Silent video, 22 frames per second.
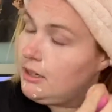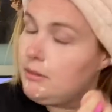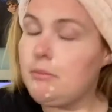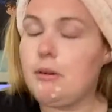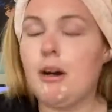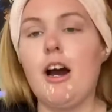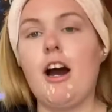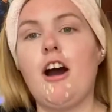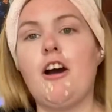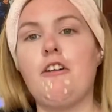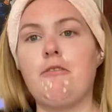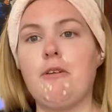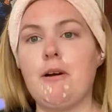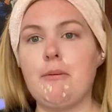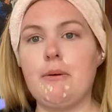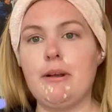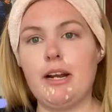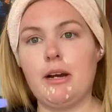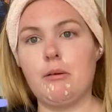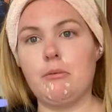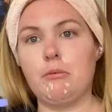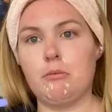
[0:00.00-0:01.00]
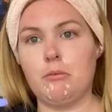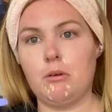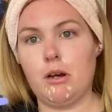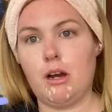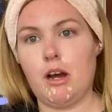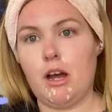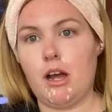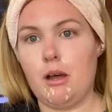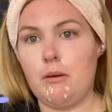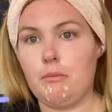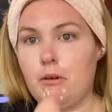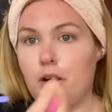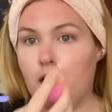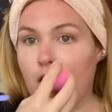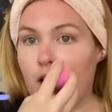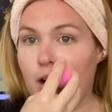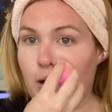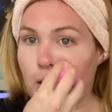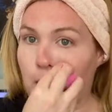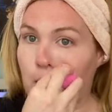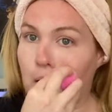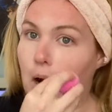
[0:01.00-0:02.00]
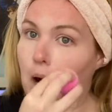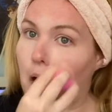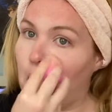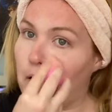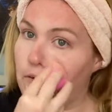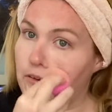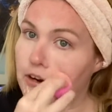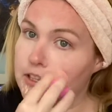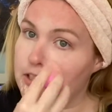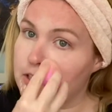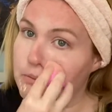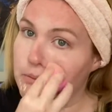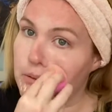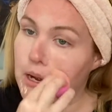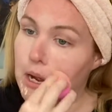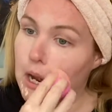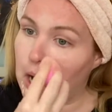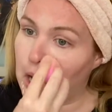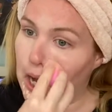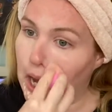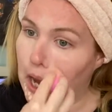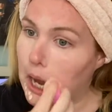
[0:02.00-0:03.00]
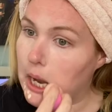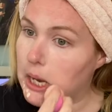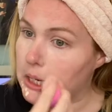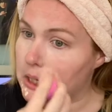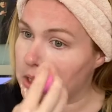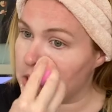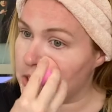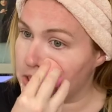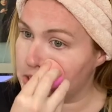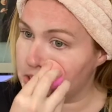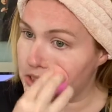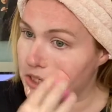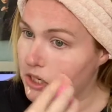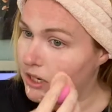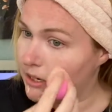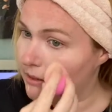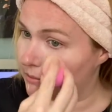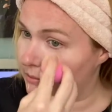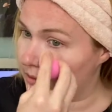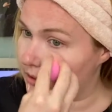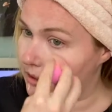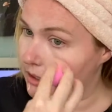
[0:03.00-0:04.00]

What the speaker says: But halfway, when I got halfway to work, it actually stopped.